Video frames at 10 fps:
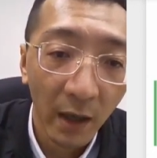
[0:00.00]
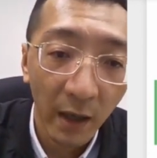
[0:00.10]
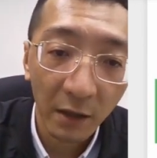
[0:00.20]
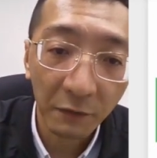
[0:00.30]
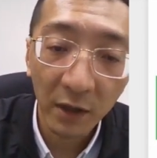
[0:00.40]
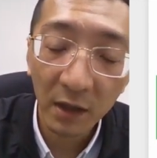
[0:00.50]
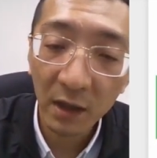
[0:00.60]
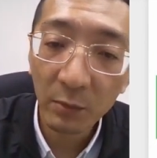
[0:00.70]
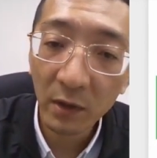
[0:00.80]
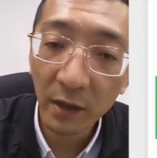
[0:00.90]
And for
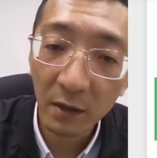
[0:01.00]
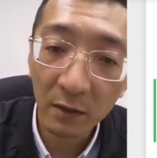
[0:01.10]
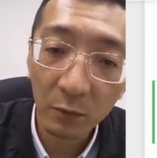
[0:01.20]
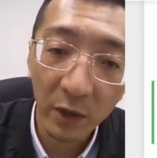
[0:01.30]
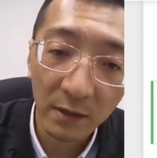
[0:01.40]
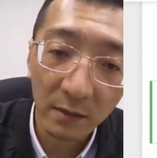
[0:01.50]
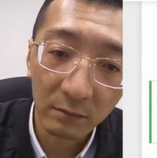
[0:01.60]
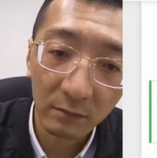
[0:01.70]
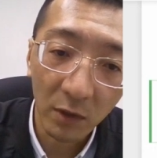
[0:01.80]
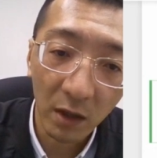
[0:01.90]
example, here we
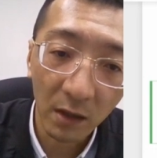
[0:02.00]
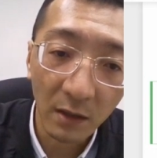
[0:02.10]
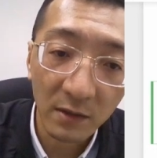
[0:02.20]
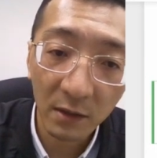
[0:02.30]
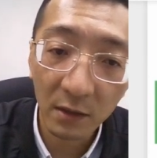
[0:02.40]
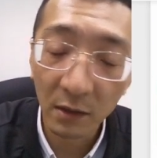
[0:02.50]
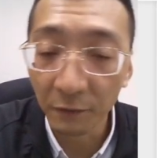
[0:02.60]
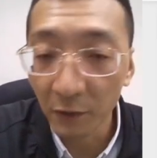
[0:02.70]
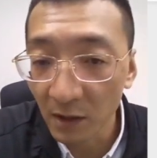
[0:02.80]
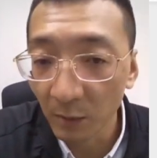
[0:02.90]
consider the
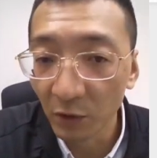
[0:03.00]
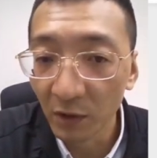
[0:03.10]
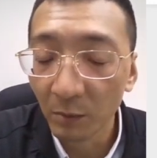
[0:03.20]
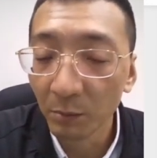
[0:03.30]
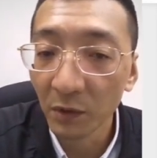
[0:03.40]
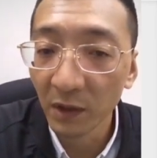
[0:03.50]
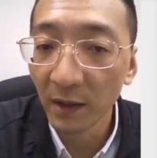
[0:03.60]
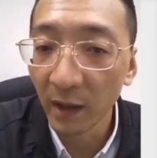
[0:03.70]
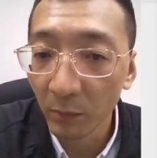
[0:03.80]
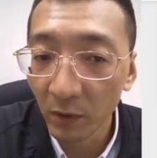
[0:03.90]
first
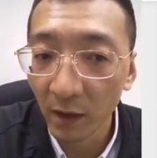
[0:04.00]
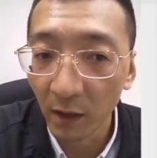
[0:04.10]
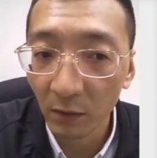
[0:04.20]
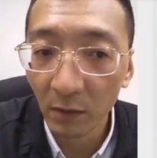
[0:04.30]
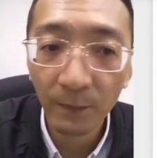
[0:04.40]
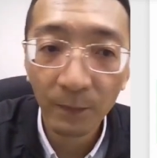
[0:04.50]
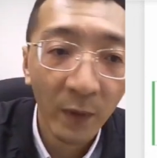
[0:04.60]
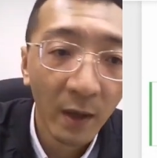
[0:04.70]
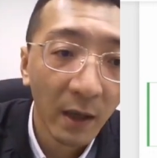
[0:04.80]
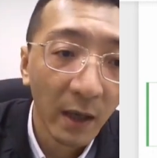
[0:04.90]
building number 0,
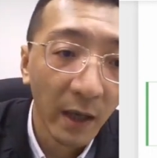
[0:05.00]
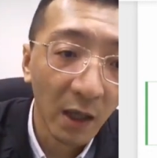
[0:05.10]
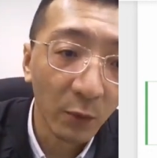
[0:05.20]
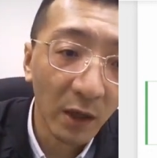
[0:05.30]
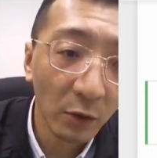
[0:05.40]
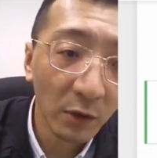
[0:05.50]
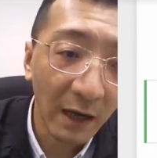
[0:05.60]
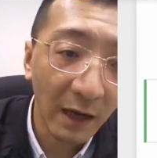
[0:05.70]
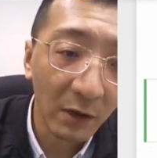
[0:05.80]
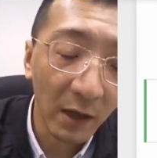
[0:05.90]
and we load
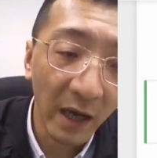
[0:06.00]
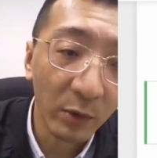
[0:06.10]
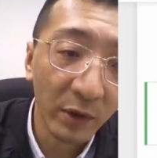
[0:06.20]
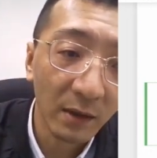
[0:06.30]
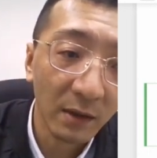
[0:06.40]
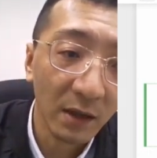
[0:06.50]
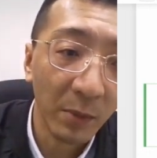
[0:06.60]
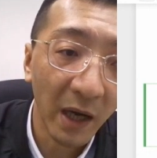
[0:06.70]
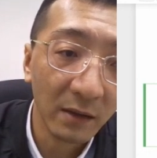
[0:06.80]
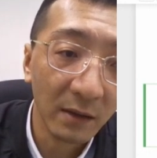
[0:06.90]
our library in
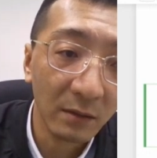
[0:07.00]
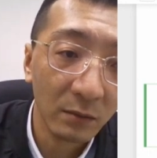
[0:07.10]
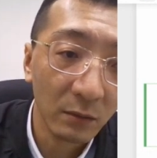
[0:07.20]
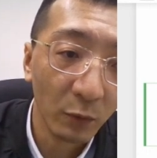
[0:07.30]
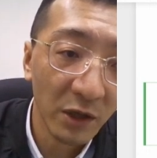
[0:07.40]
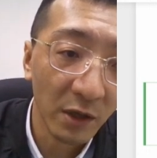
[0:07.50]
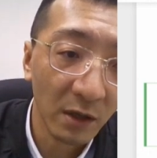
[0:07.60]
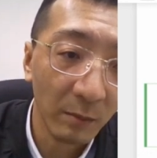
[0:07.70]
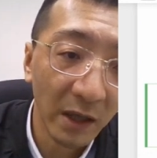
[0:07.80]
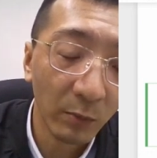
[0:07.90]
Python, which is
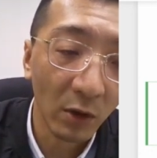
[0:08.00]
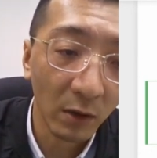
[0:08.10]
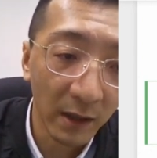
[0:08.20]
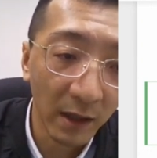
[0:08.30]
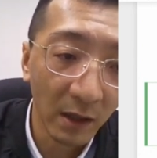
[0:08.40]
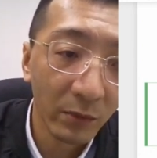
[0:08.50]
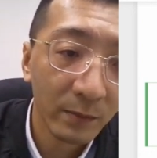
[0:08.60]
matplotlib.